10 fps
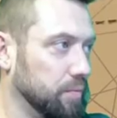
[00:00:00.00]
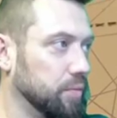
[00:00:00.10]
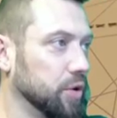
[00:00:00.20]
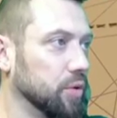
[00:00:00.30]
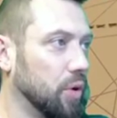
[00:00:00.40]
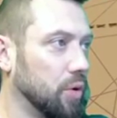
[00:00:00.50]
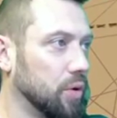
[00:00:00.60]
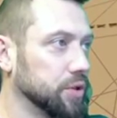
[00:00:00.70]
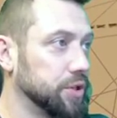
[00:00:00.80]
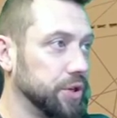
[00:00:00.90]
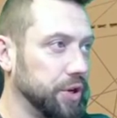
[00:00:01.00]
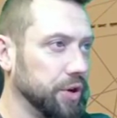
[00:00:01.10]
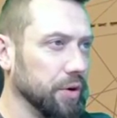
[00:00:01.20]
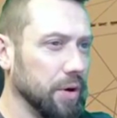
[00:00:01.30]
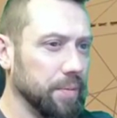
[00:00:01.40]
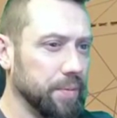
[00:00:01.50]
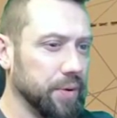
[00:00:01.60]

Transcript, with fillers: Blue holds Europe?